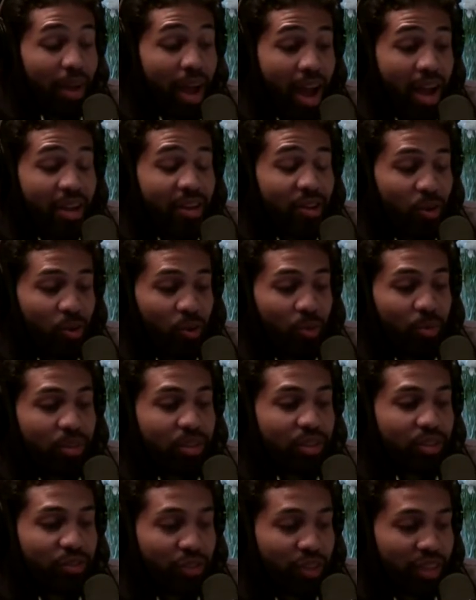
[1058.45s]
I mean, I know,
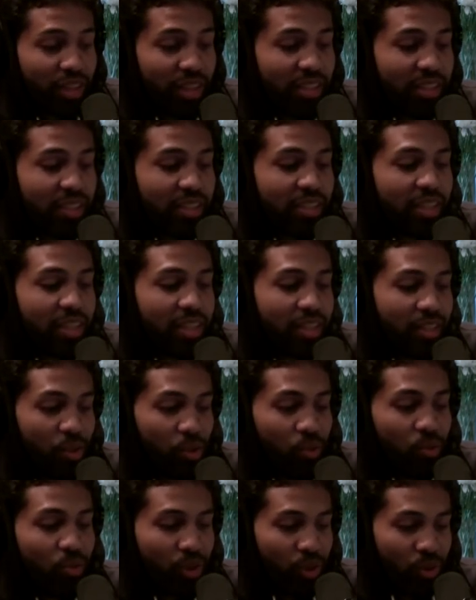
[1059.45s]
but just for the listeners
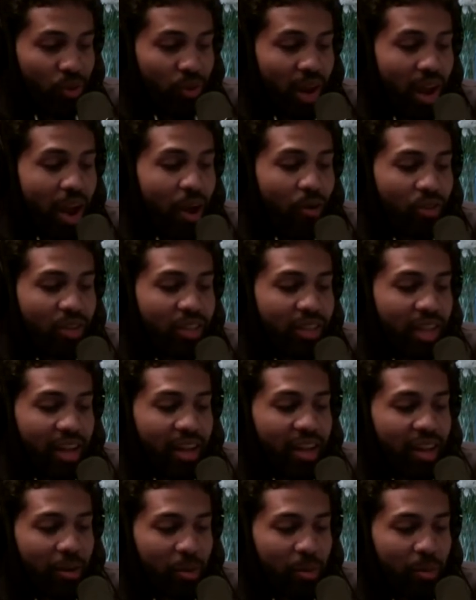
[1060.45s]
that don't know, how
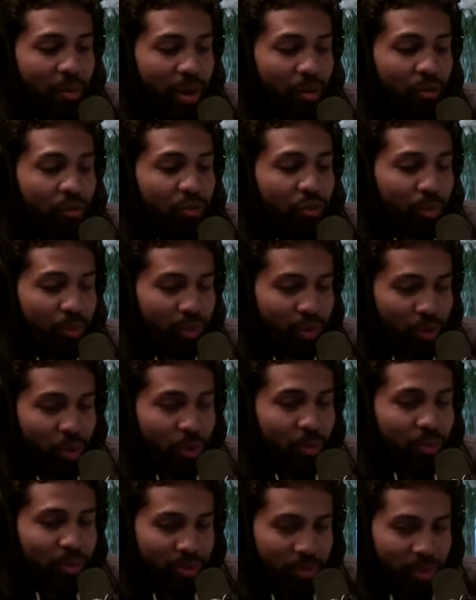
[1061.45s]
did that come about from
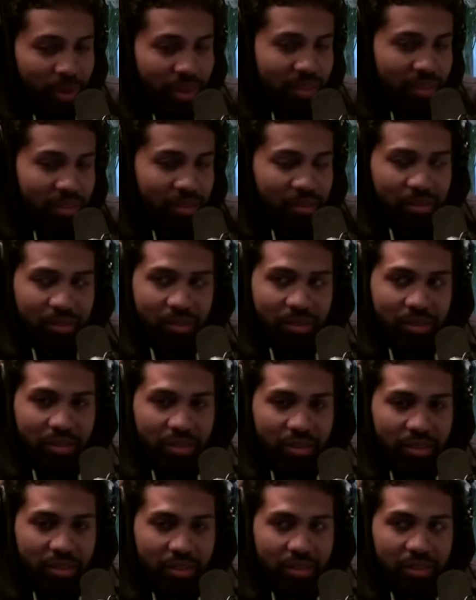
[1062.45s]
your perspective?
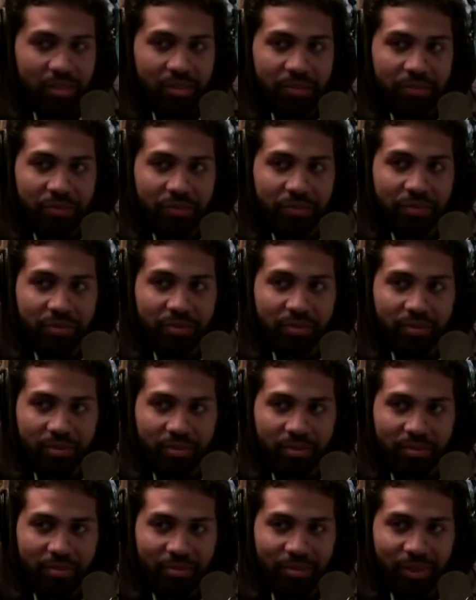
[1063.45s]
I fired off some
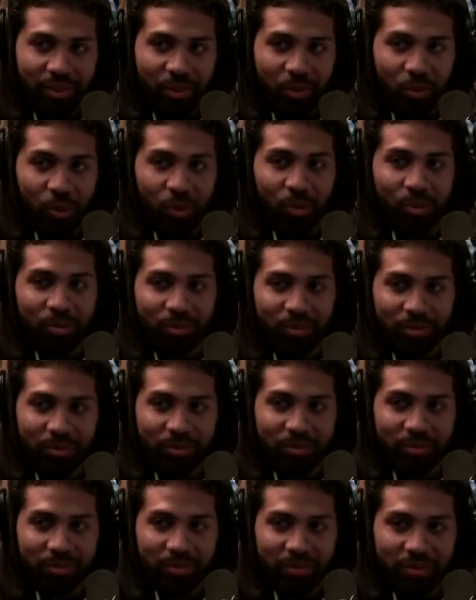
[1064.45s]
tweets Ooh. that I
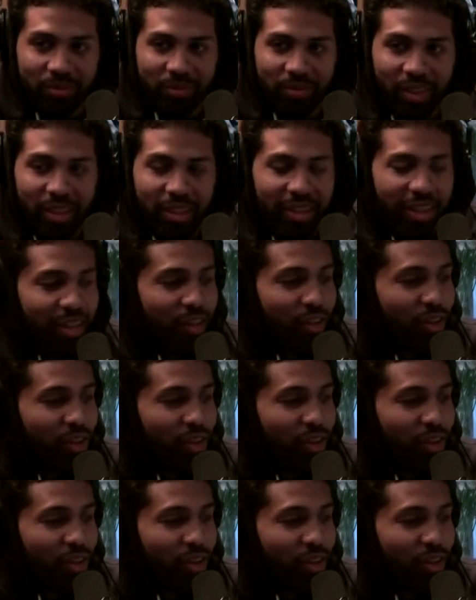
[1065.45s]
probably shouldn't have.